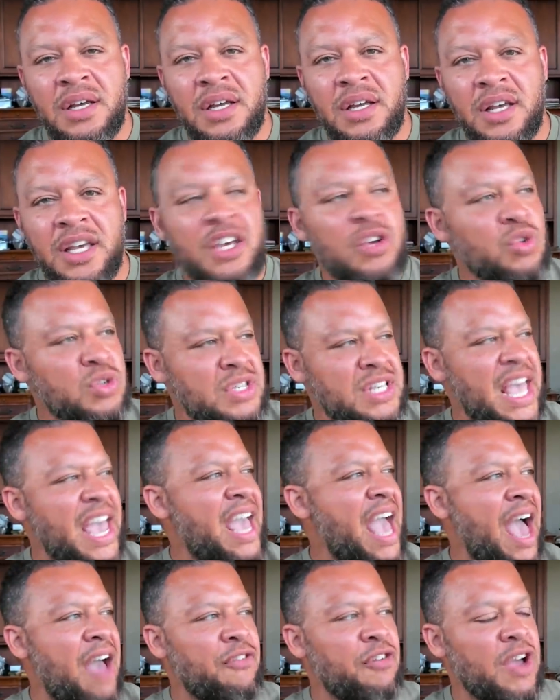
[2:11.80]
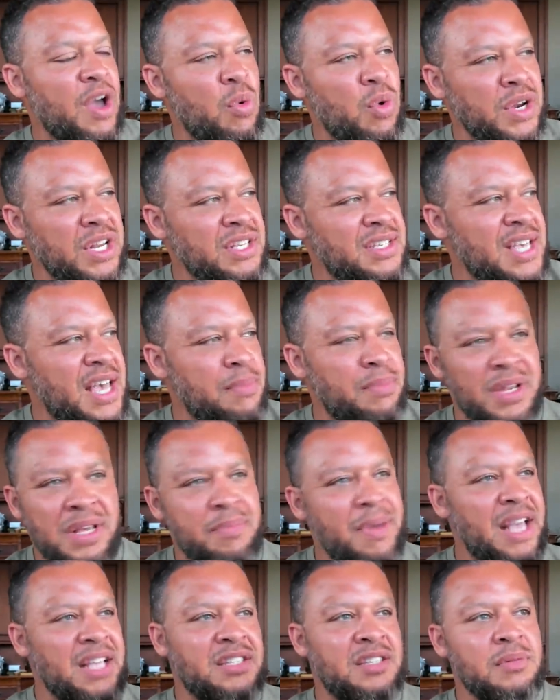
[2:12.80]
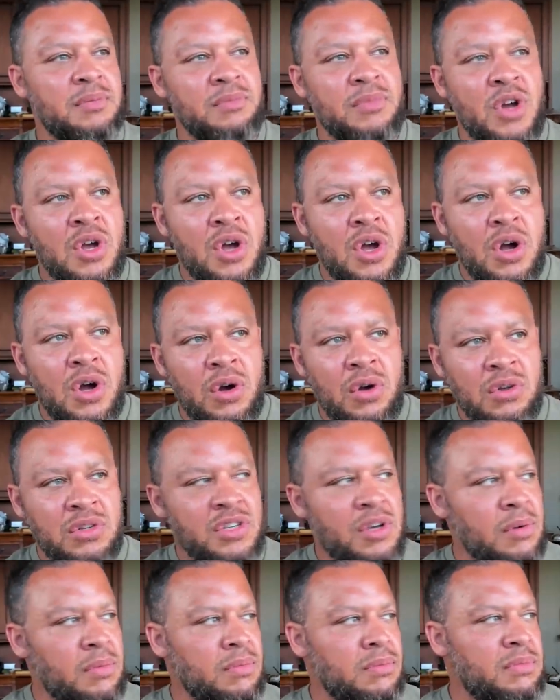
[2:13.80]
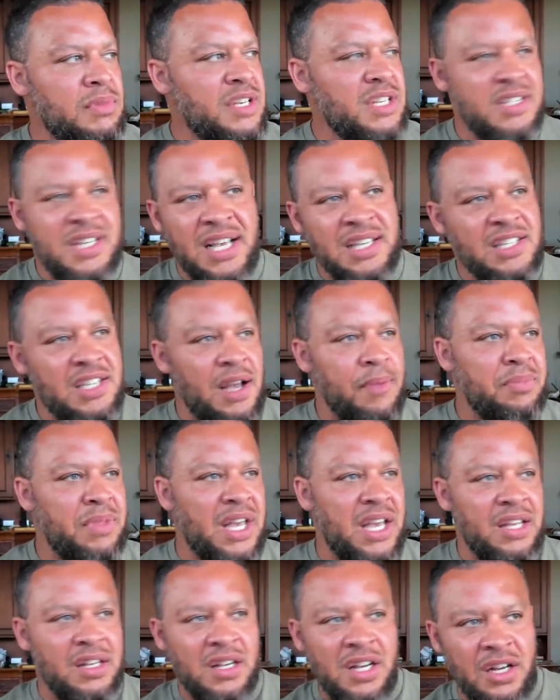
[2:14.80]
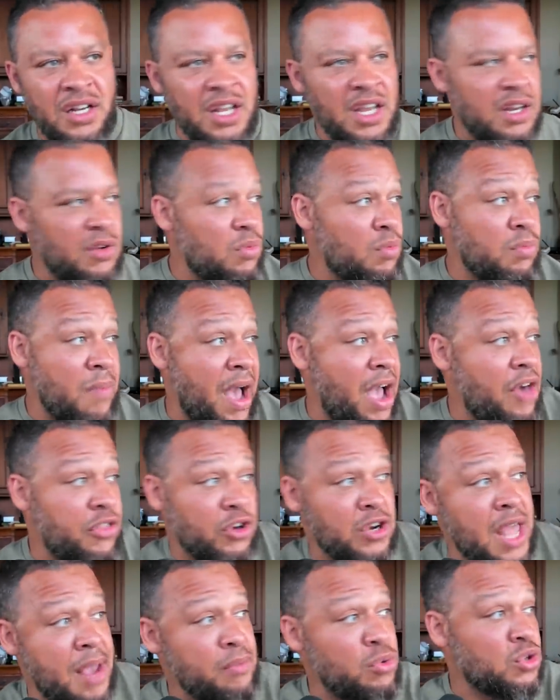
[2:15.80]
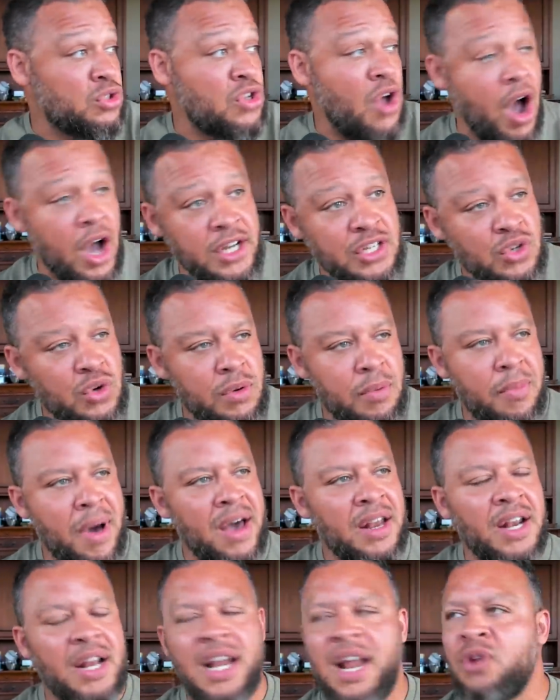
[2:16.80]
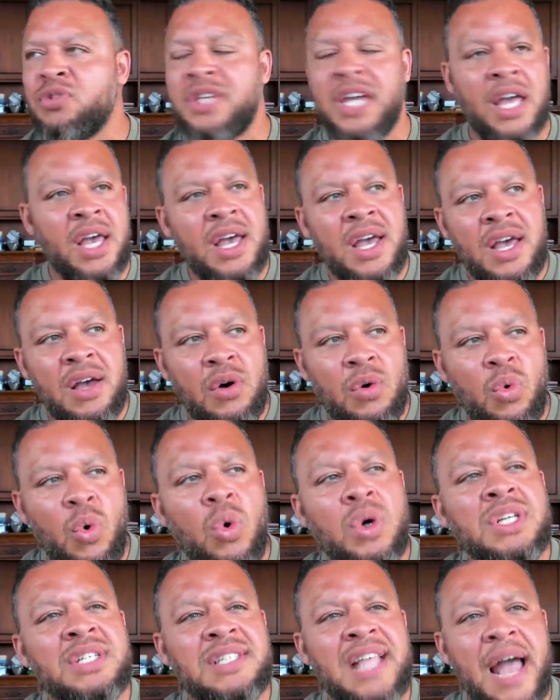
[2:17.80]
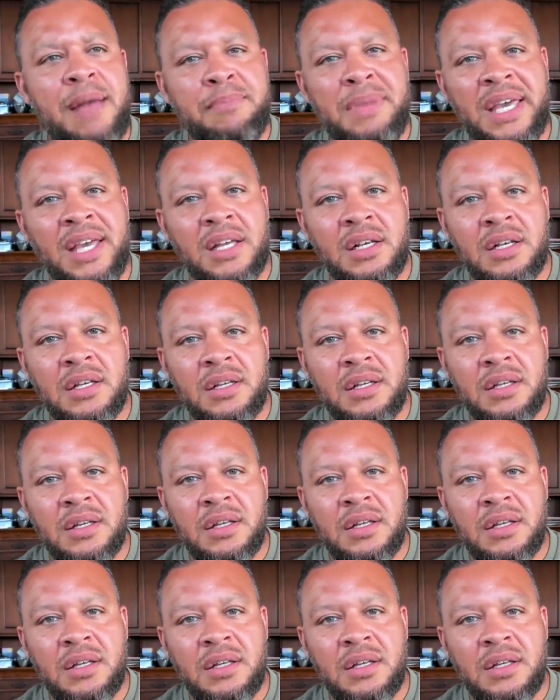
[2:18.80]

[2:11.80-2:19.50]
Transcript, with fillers: He would say, I forget what he said, but he made he said something, and my other neighbor was talking to him about it, and I was like, what does that mean?